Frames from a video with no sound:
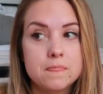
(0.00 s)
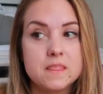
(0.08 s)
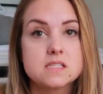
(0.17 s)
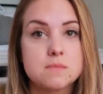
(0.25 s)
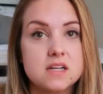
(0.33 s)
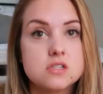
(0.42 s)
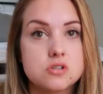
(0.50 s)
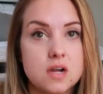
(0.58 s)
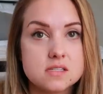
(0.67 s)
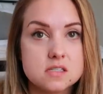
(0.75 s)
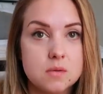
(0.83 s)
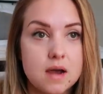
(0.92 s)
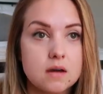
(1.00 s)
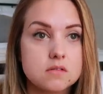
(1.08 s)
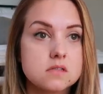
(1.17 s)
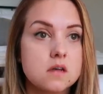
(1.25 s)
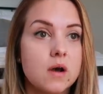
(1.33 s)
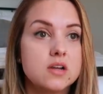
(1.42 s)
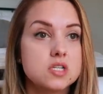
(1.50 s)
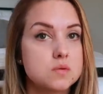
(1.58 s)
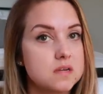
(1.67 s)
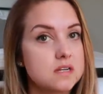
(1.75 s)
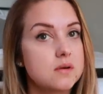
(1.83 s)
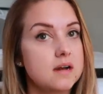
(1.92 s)
this might stress you out. So I just
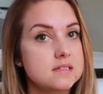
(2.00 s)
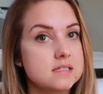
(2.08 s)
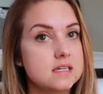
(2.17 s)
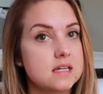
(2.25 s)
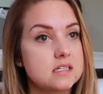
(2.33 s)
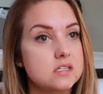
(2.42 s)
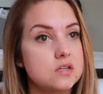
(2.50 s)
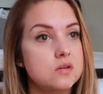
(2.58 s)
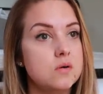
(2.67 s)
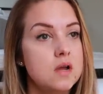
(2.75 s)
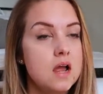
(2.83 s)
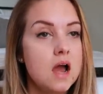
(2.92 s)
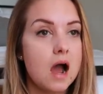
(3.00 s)
wanna go out and say that too.